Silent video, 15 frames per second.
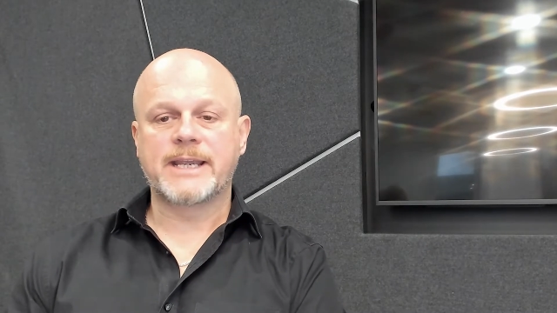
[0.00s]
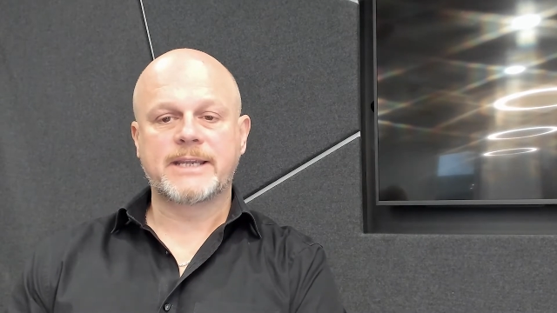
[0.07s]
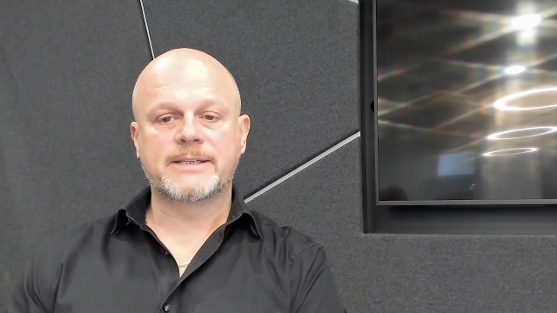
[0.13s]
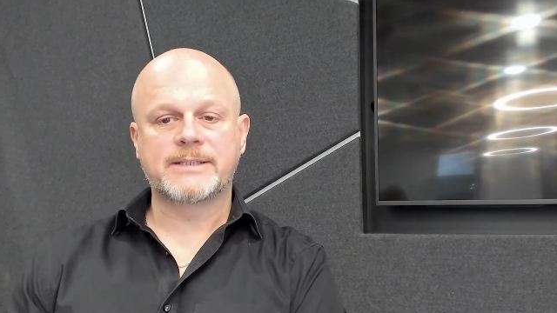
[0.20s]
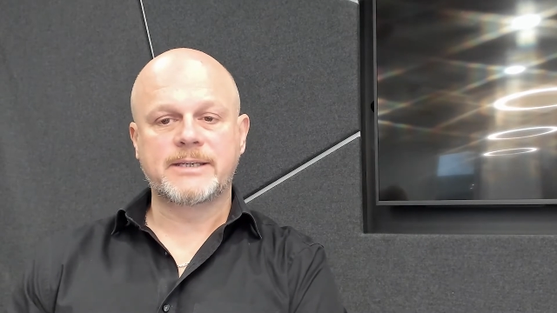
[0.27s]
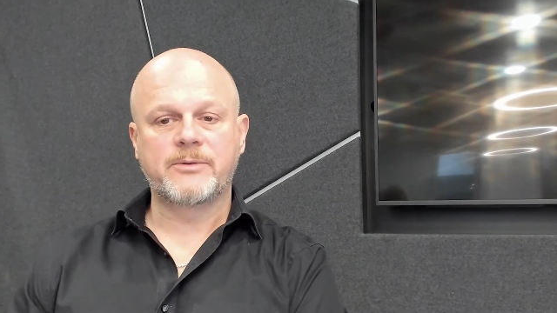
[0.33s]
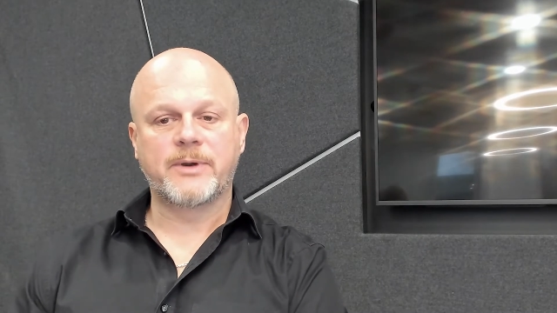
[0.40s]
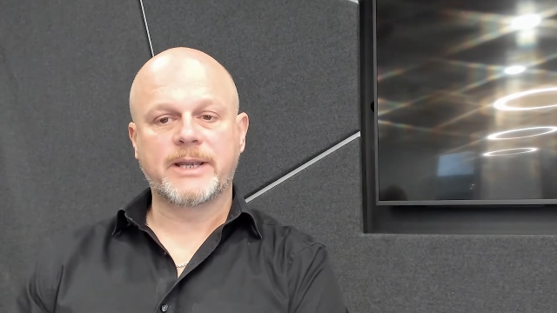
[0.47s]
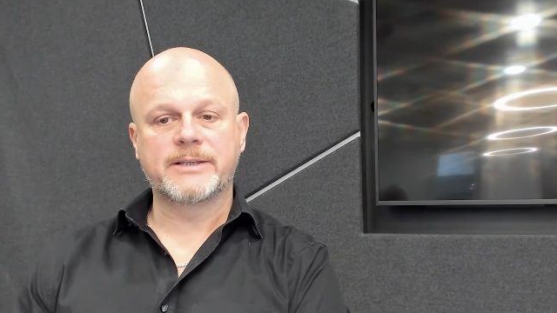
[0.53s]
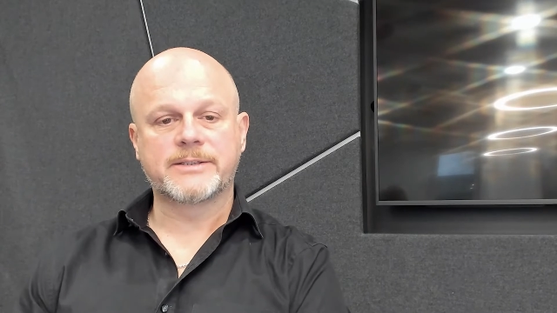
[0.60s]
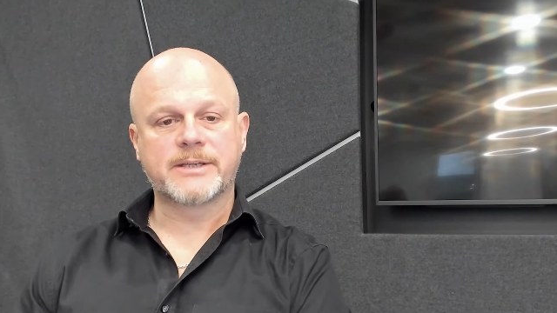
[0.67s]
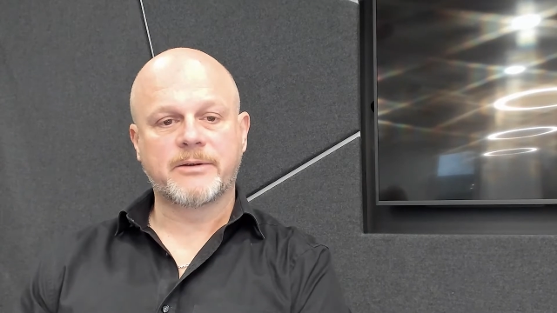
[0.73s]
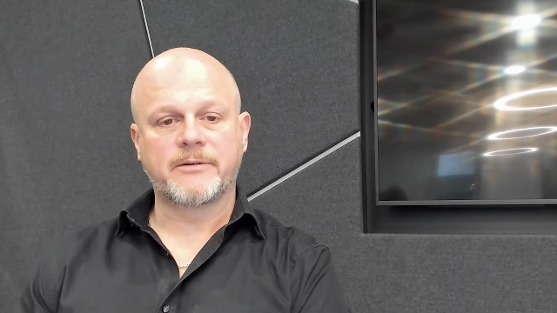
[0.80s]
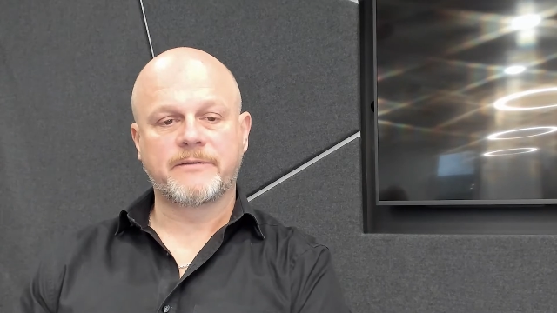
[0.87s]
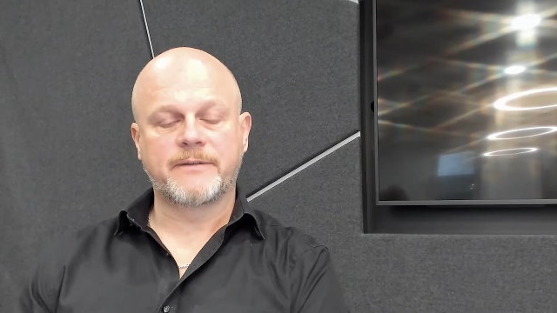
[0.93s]
SD-WAN
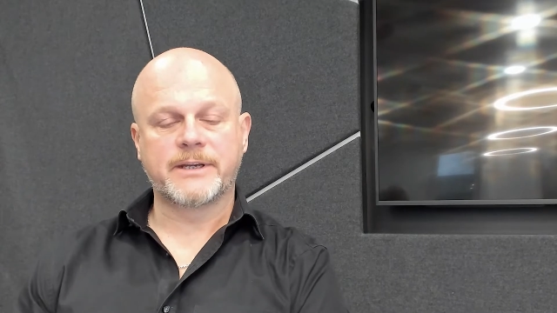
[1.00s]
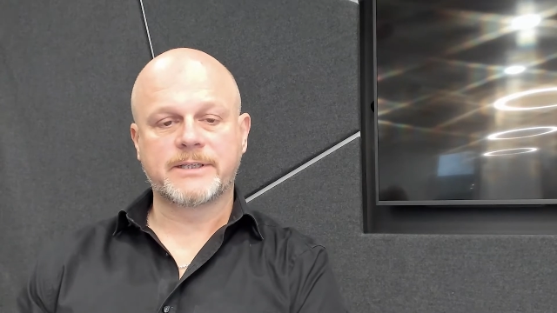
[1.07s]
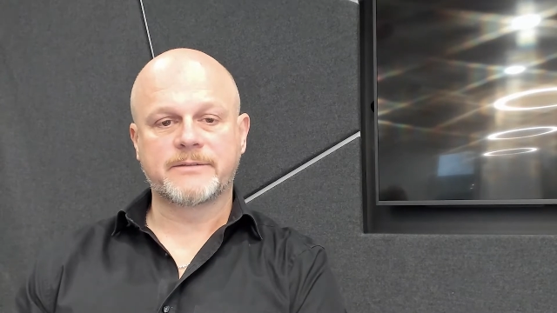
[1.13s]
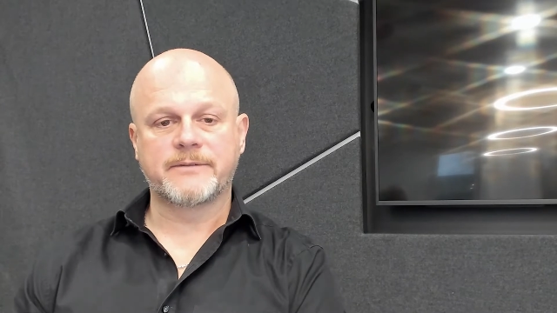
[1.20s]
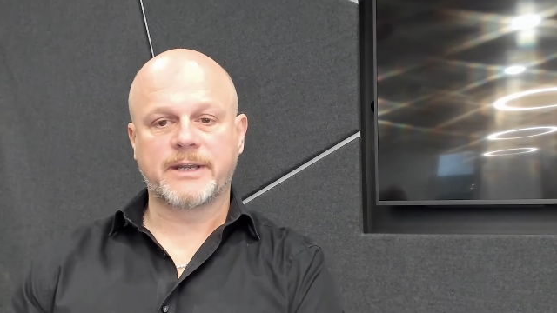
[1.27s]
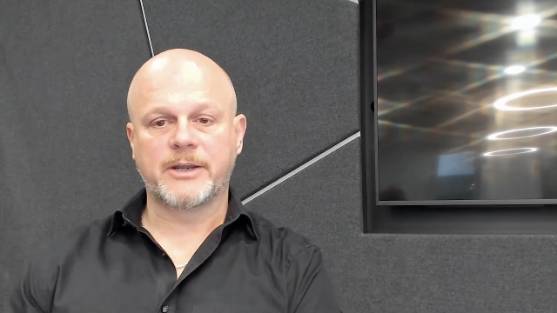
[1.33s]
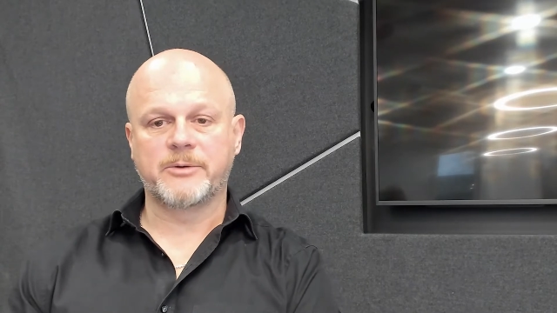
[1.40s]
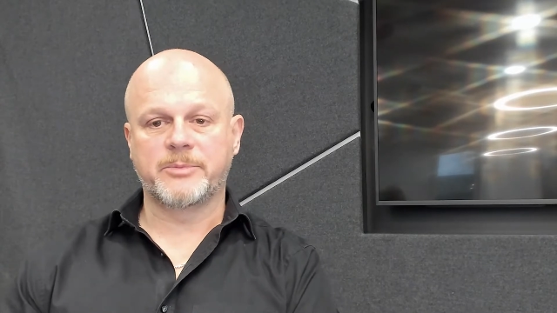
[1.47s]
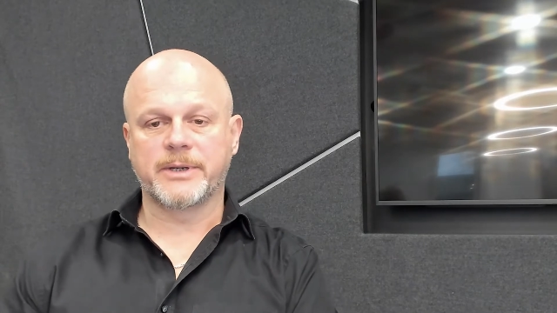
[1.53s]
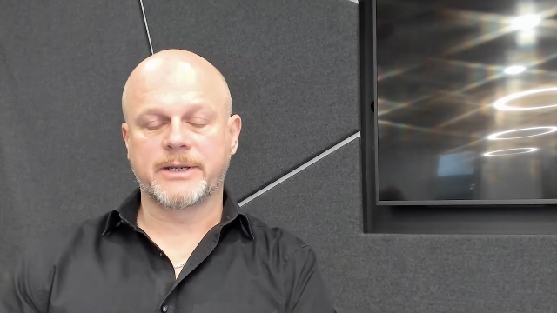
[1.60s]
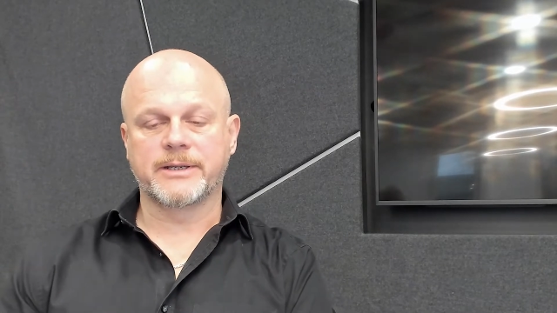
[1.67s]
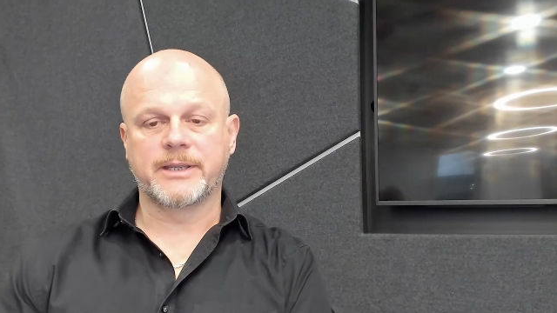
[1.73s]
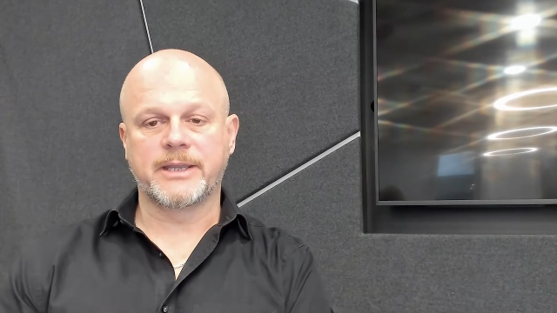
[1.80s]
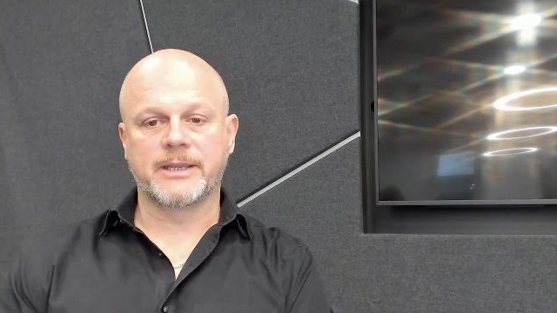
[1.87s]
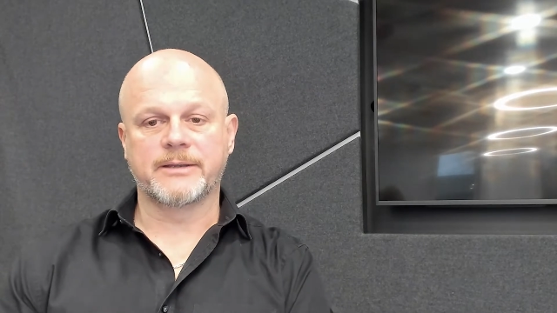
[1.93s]
so effective at
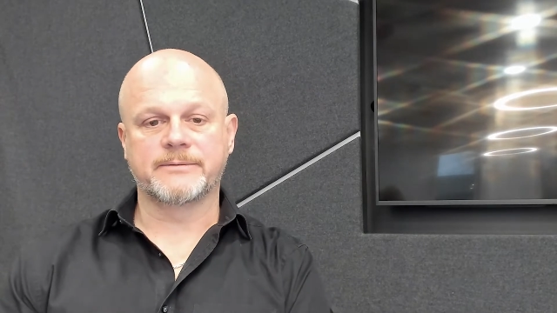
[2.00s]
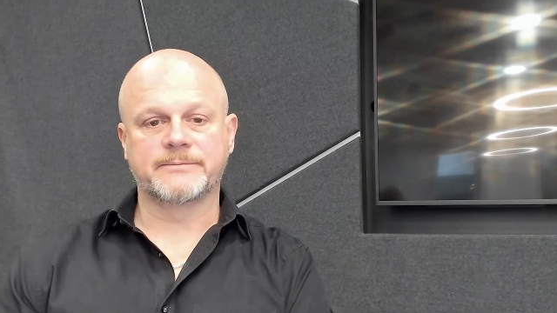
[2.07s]
helping here?